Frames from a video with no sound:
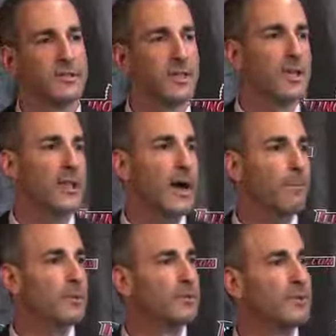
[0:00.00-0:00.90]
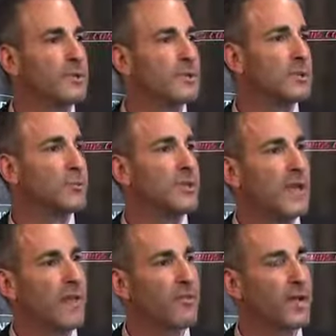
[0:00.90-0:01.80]
to get the opportunity to be an
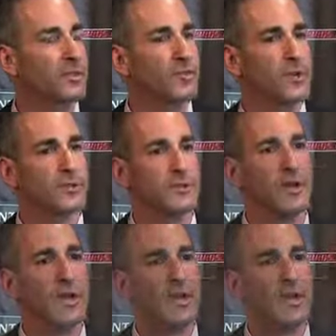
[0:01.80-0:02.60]
athletic director.